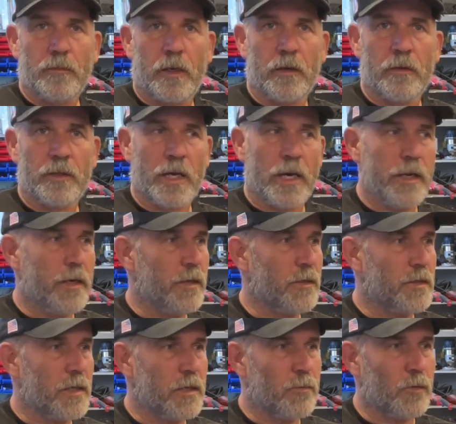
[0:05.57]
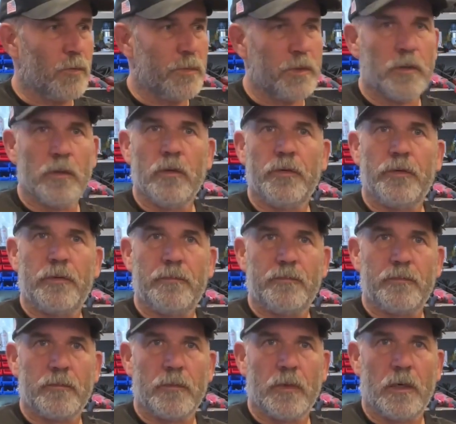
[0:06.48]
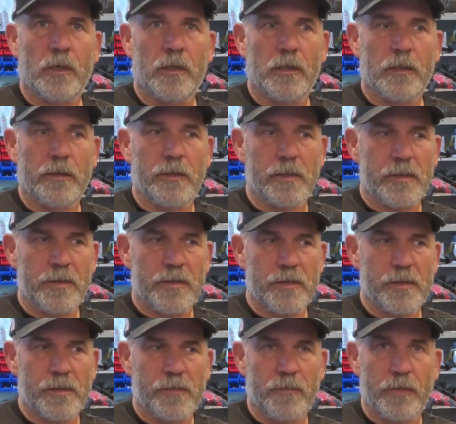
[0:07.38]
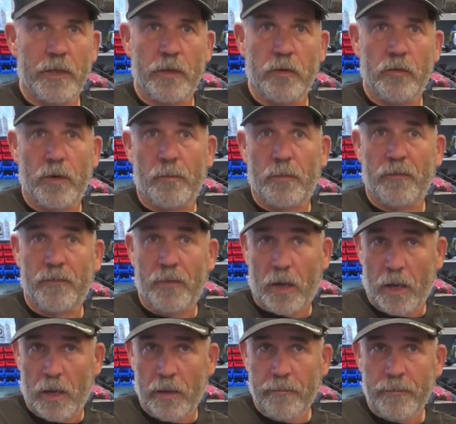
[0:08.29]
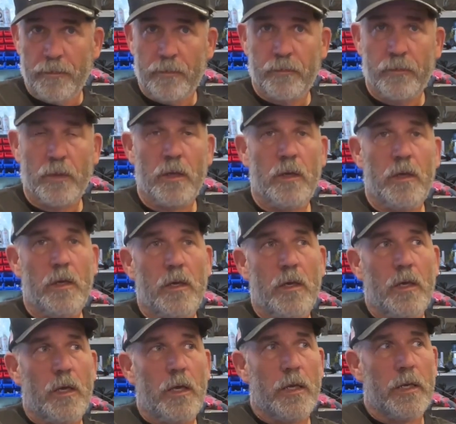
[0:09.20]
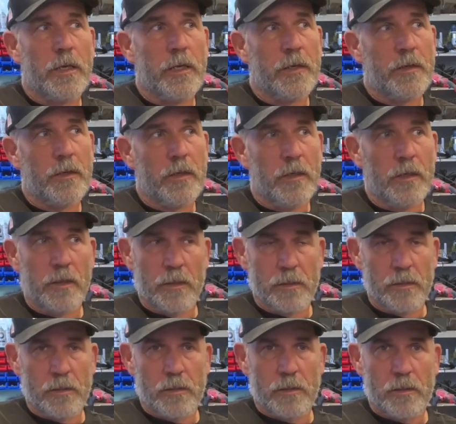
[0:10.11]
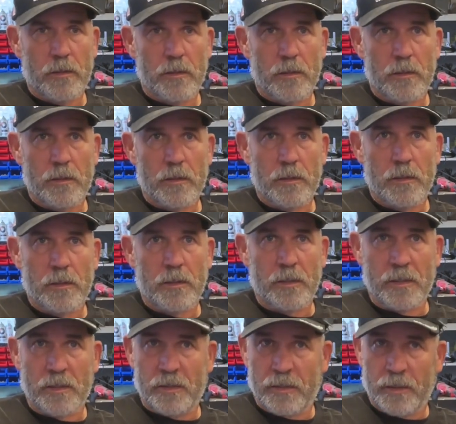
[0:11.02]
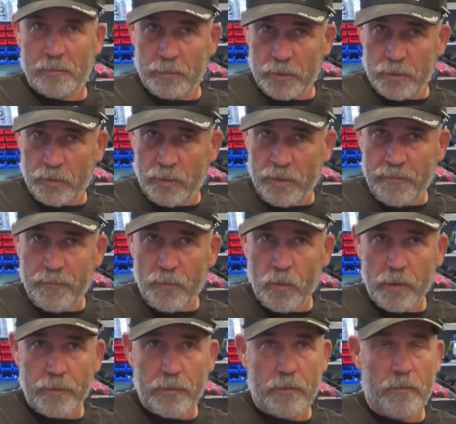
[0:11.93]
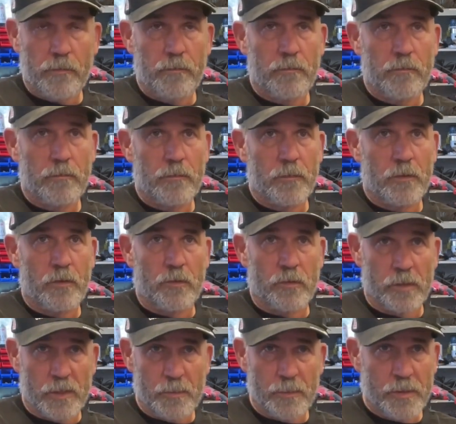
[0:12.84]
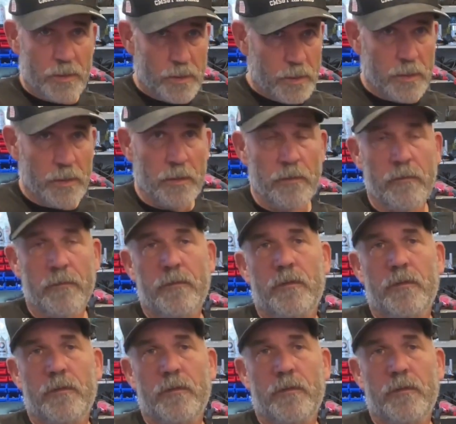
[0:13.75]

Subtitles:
our dining table build. This is video number 5. It is December 24th, Christmas Eve.